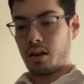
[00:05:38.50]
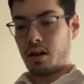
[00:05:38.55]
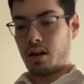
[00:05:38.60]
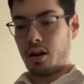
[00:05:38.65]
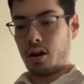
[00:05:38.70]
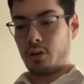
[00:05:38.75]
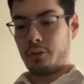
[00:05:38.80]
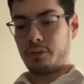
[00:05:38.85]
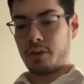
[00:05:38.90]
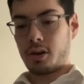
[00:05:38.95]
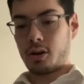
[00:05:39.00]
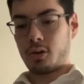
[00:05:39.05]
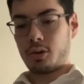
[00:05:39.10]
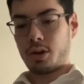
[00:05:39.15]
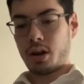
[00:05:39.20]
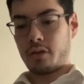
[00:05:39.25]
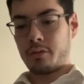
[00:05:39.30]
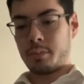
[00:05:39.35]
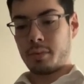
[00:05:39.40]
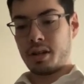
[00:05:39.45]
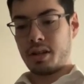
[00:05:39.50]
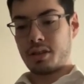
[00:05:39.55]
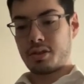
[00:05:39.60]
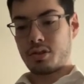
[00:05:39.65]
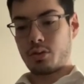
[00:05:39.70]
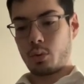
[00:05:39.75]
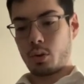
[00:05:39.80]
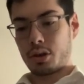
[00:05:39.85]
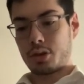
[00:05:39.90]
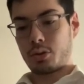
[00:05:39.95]
Our federal government needs
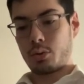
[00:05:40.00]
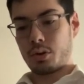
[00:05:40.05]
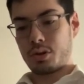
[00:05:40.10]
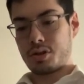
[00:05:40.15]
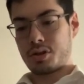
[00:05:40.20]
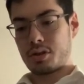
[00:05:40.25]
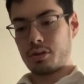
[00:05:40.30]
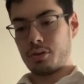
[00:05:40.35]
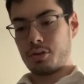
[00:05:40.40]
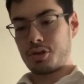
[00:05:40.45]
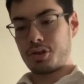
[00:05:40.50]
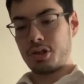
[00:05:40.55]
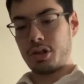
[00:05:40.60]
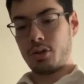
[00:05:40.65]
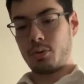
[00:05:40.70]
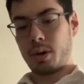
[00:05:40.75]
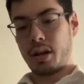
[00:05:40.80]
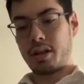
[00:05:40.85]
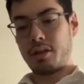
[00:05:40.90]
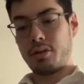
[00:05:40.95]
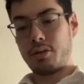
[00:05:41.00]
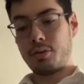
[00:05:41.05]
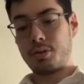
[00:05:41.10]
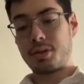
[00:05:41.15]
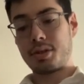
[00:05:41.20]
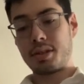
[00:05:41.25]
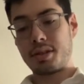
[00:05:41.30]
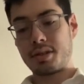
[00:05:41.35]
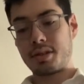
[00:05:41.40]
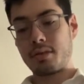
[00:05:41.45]
to work toward a solution to create a new
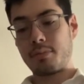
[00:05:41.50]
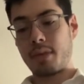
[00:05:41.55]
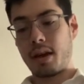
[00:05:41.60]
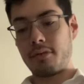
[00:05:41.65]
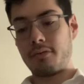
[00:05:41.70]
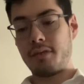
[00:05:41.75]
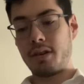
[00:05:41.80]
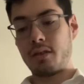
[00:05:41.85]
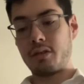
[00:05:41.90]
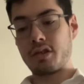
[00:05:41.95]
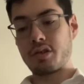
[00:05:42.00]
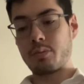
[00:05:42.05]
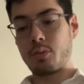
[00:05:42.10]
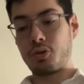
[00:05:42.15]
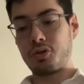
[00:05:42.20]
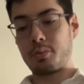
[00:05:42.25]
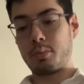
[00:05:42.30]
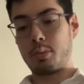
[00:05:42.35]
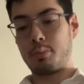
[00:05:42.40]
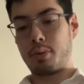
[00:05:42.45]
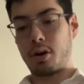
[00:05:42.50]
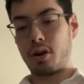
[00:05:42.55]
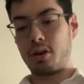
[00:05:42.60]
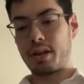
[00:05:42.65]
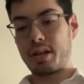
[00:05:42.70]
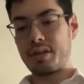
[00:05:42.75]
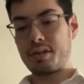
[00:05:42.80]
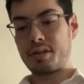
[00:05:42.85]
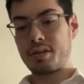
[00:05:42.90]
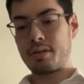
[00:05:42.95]
system that favors multiple
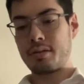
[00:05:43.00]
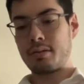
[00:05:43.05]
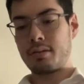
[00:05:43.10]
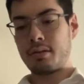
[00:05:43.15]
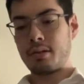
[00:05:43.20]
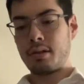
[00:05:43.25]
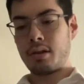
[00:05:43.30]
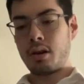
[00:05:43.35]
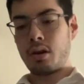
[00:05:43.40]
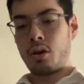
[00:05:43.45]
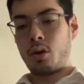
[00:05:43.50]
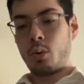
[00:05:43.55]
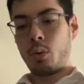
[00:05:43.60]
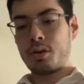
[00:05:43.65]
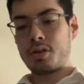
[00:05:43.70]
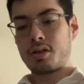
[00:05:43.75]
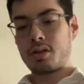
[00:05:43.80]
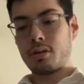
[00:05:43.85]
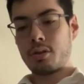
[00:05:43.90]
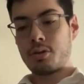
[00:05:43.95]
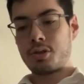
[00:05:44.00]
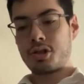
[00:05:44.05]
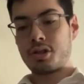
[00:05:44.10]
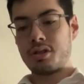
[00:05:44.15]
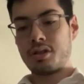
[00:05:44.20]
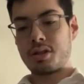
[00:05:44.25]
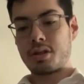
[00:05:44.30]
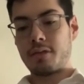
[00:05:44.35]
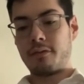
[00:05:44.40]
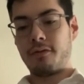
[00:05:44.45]
parties. One solution
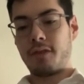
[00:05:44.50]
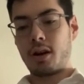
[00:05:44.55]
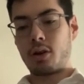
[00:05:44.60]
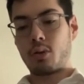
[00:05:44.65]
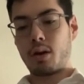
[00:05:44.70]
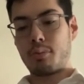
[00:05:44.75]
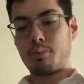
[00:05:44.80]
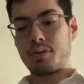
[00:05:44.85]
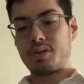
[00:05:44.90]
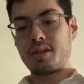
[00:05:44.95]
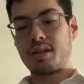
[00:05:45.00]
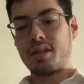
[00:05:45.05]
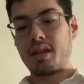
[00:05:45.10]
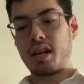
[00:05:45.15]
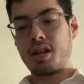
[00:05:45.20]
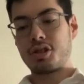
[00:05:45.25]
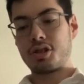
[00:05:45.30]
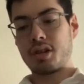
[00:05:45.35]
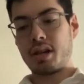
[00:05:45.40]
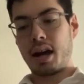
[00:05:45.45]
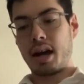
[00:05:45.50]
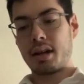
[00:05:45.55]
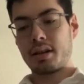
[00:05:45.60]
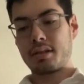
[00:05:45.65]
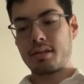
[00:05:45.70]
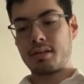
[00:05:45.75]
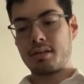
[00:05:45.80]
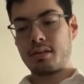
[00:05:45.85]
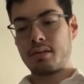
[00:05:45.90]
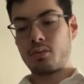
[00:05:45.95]
is the Fair Representation Act.